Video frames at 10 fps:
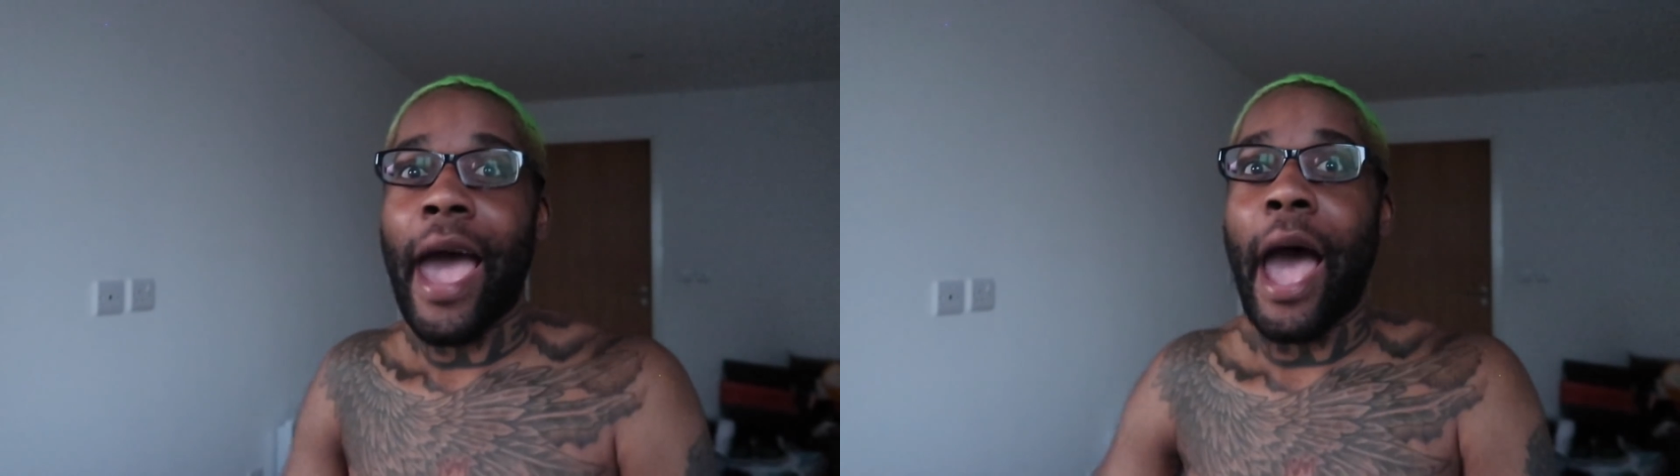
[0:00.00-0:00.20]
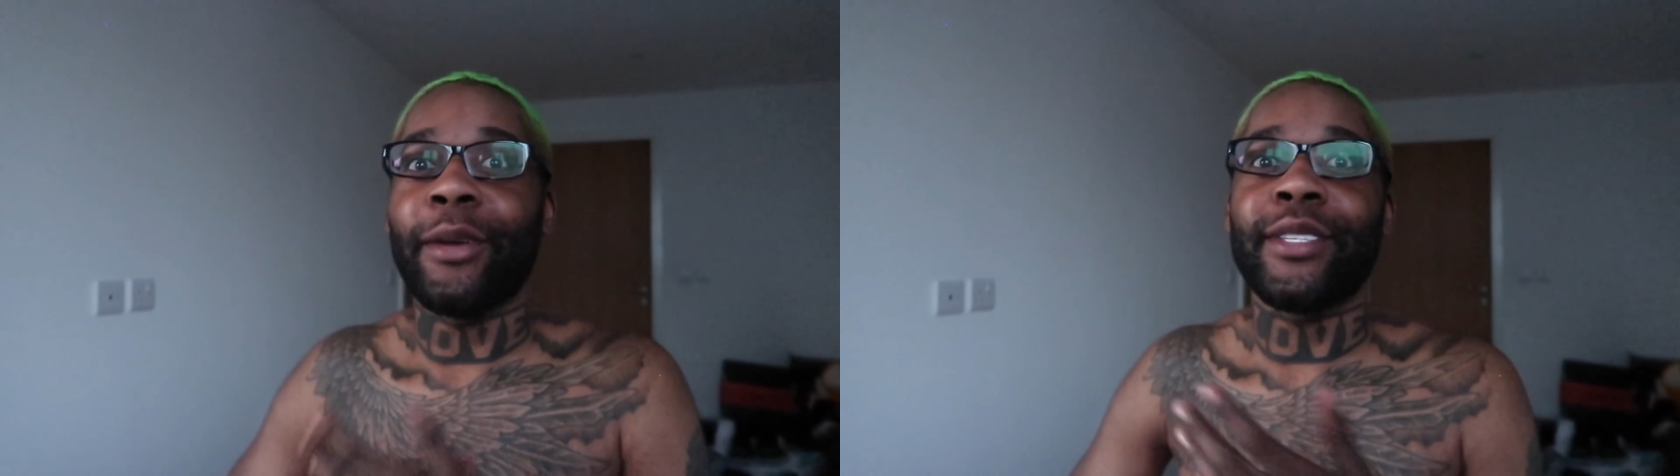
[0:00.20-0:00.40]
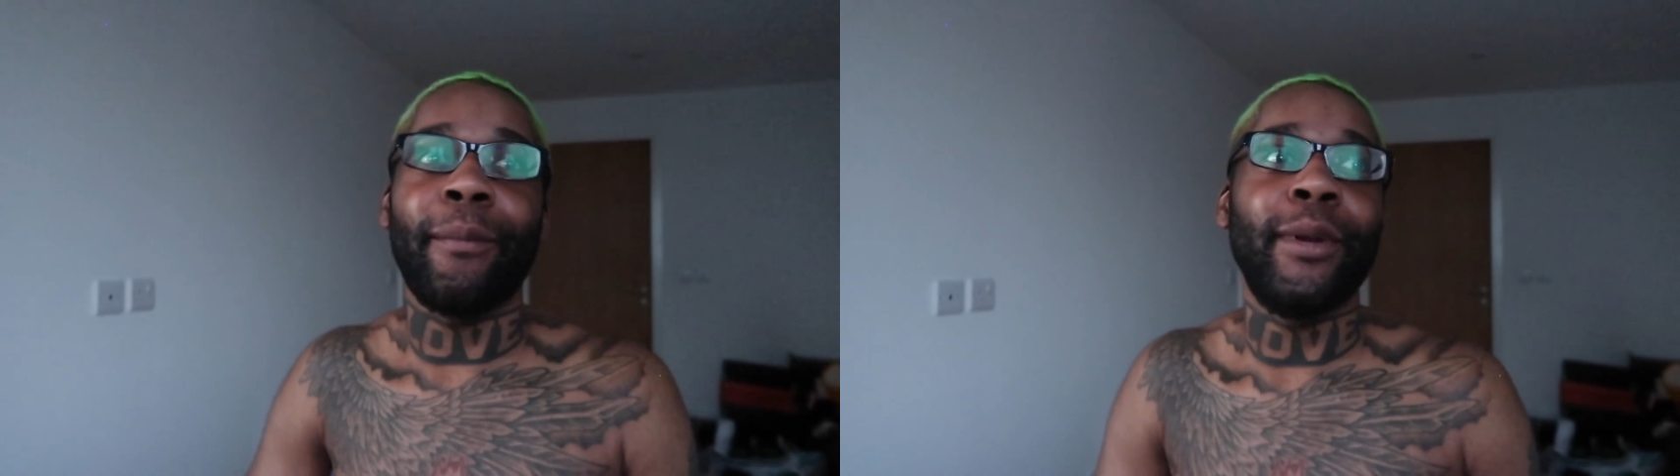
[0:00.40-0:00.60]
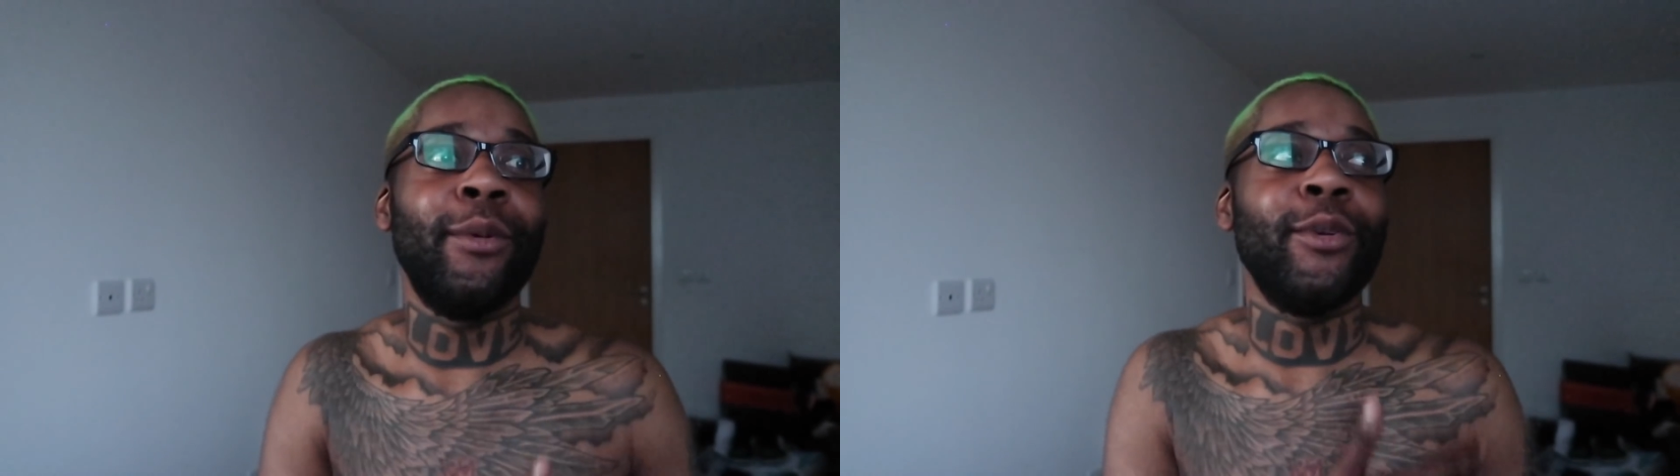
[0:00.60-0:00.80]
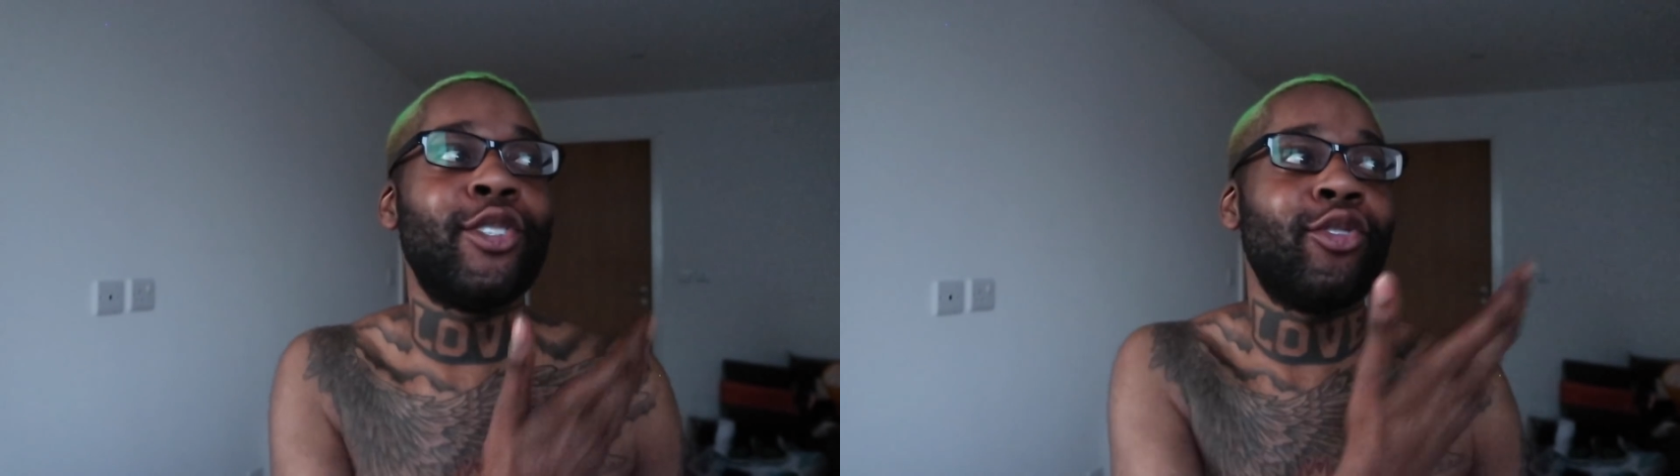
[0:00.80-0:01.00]
how
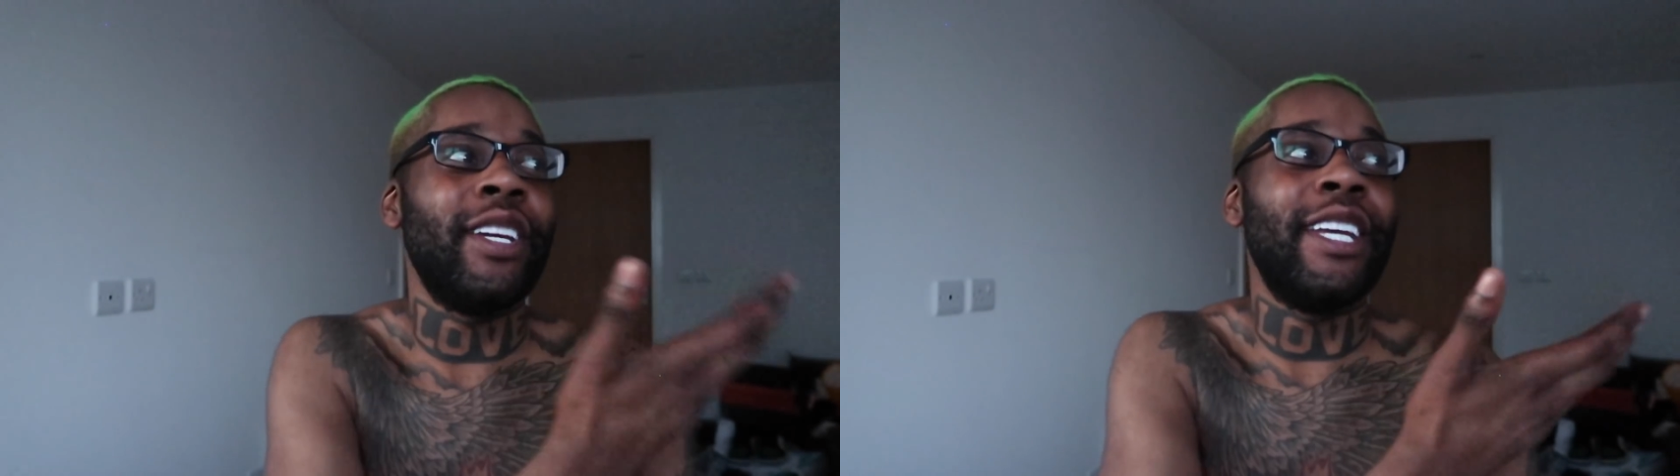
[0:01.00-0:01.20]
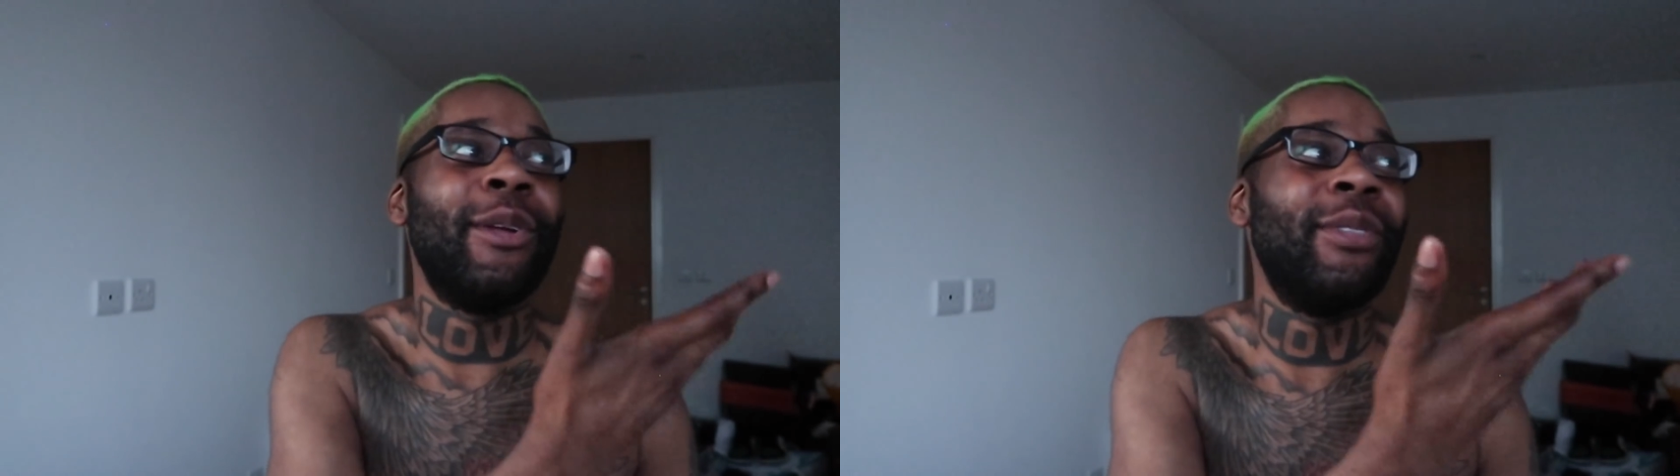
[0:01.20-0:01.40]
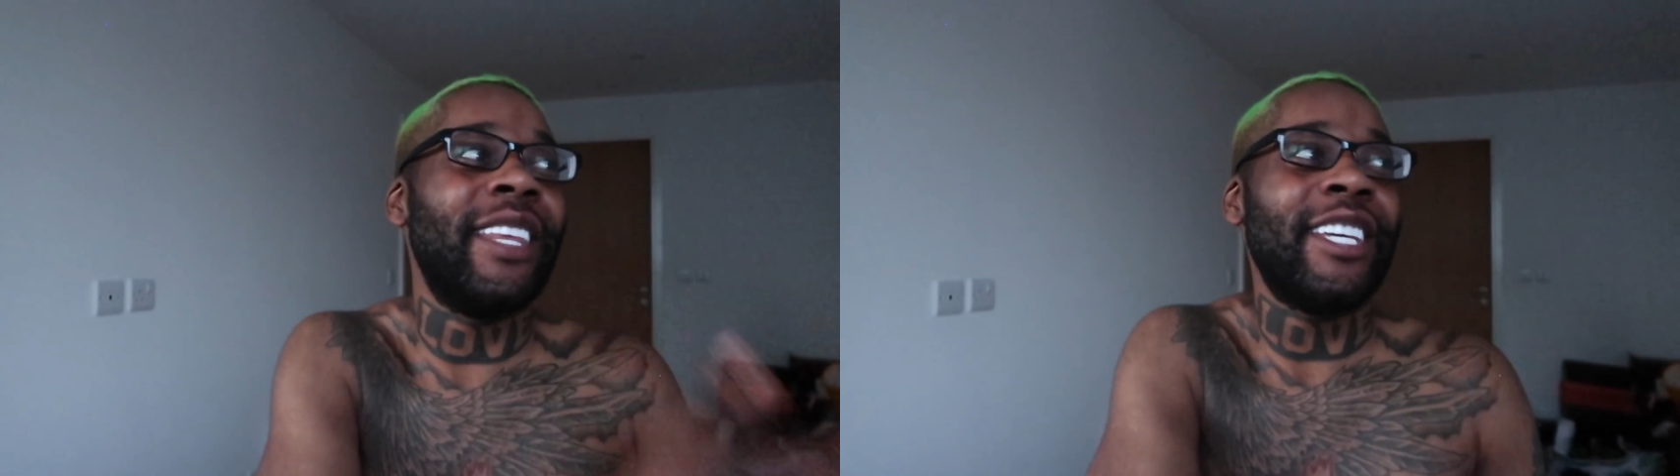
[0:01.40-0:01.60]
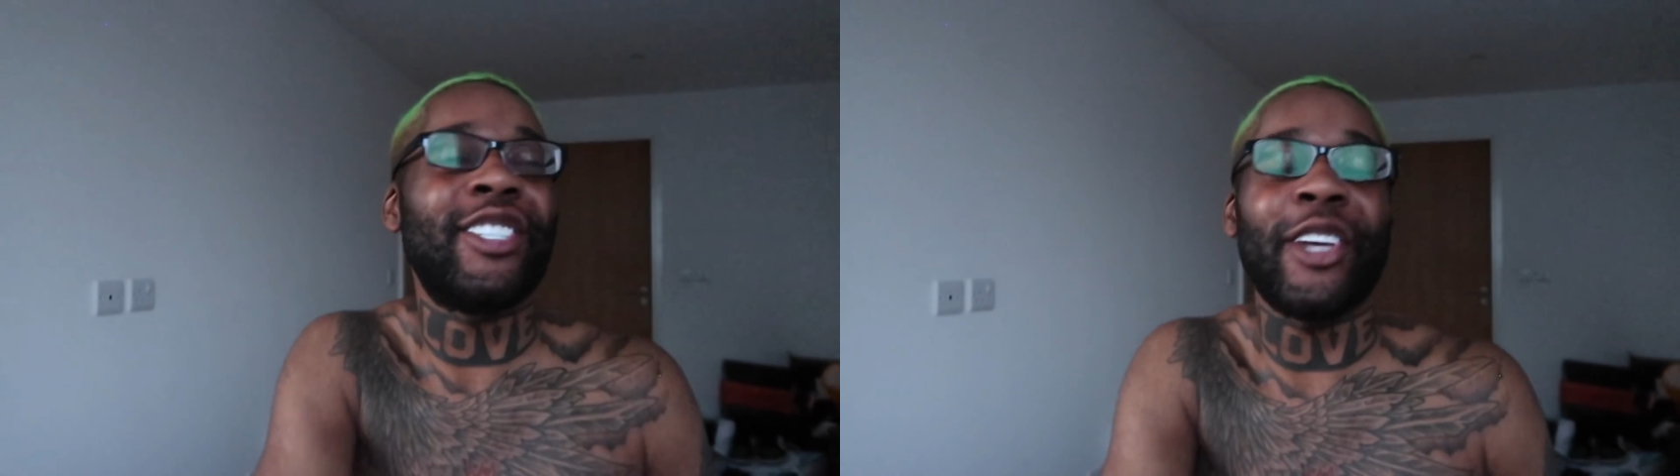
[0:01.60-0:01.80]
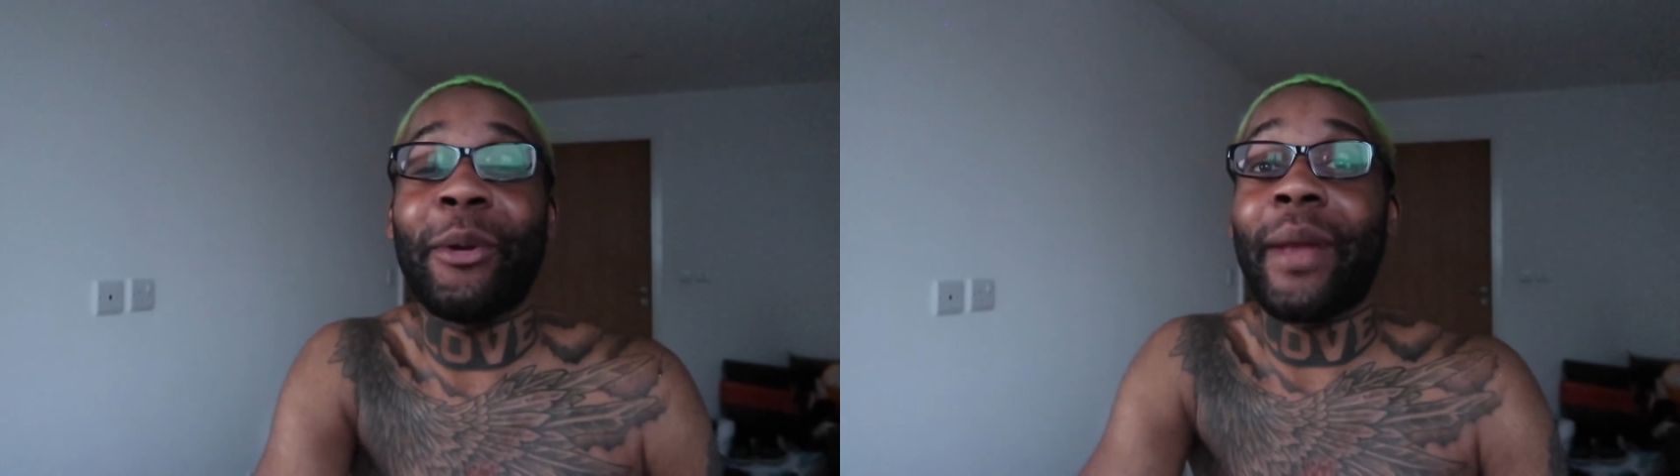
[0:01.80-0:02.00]
somebody was treated on this show.